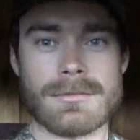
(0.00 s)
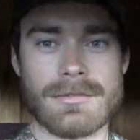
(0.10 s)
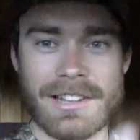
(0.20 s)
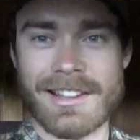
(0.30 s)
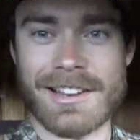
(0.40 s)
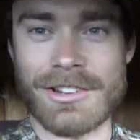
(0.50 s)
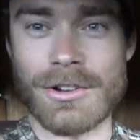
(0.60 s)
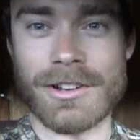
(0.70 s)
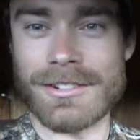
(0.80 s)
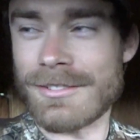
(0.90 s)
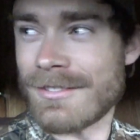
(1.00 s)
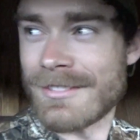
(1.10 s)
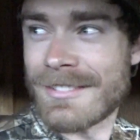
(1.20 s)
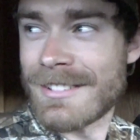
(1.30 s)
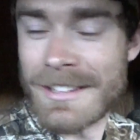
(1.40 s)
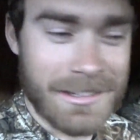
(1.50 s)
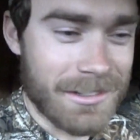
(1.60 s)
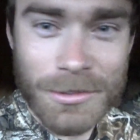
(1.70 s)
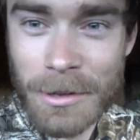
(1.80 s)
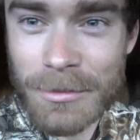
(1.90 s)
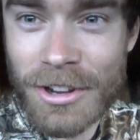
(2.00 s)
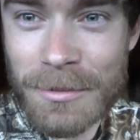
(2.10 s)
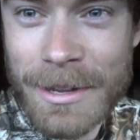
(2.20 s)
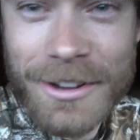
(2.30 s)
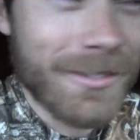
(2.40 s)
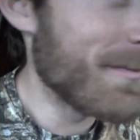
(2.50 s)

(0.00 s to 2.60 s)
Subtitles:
That's how you do it. That's what I'm talking about.